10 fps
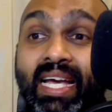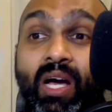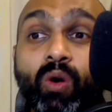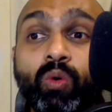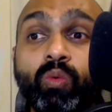
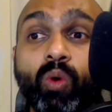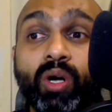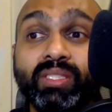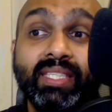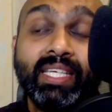who
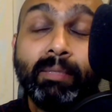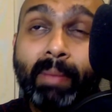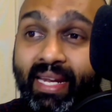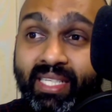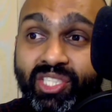was the
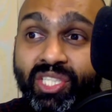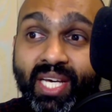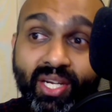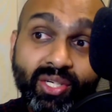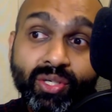managing
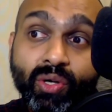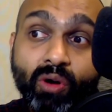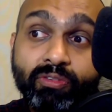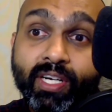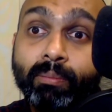director of
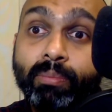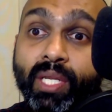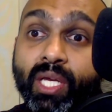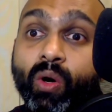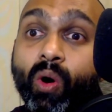a company
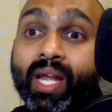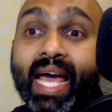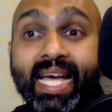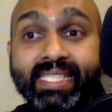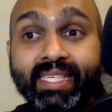called
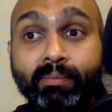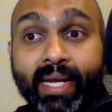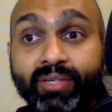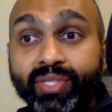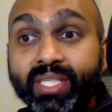Asset
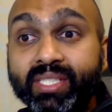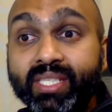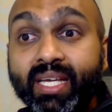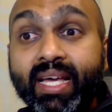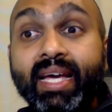Metrics
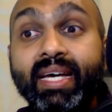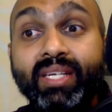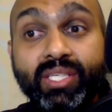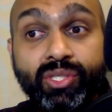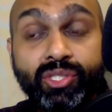
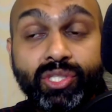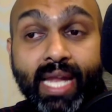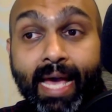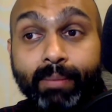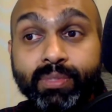Research
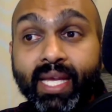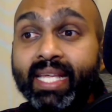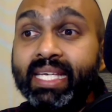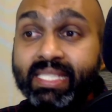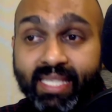Labs, and
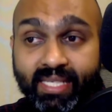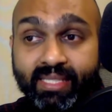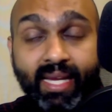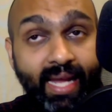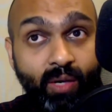he says,
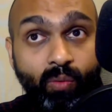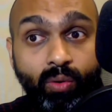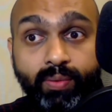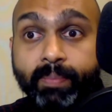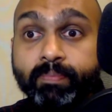and I quote
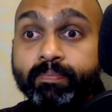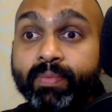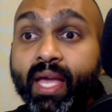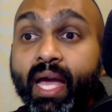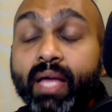him,
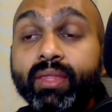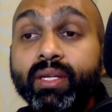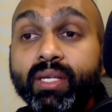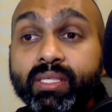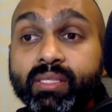"The
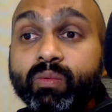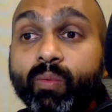reason